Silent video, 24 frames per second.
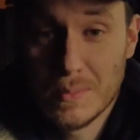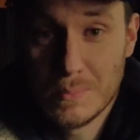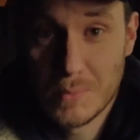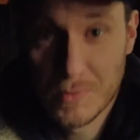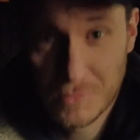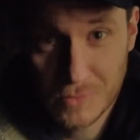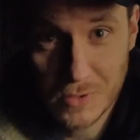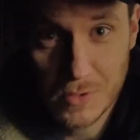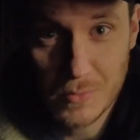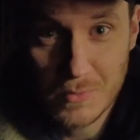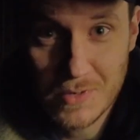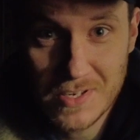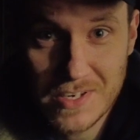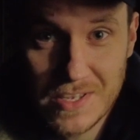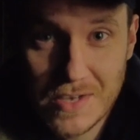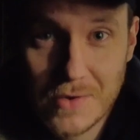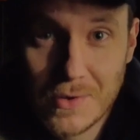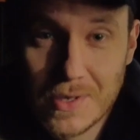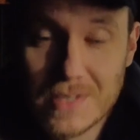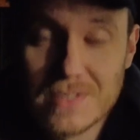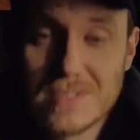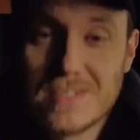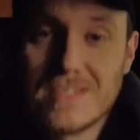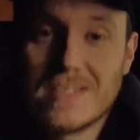before the
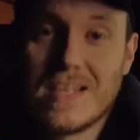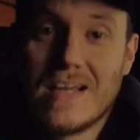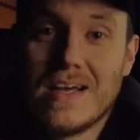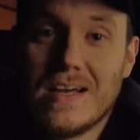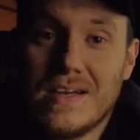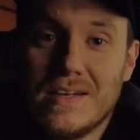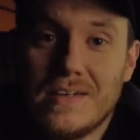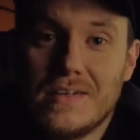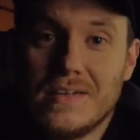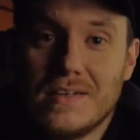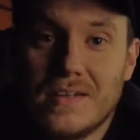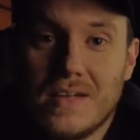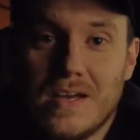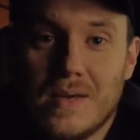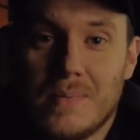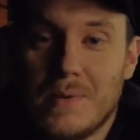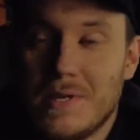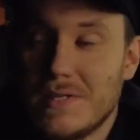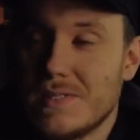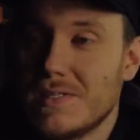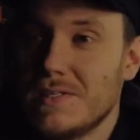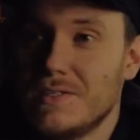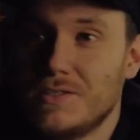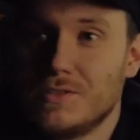video gets started, I
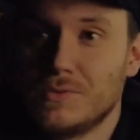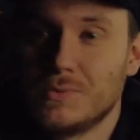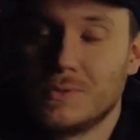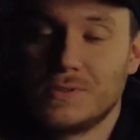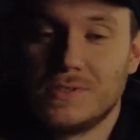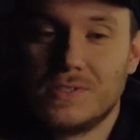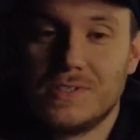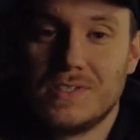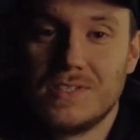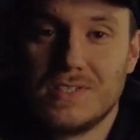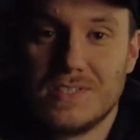basically just wanted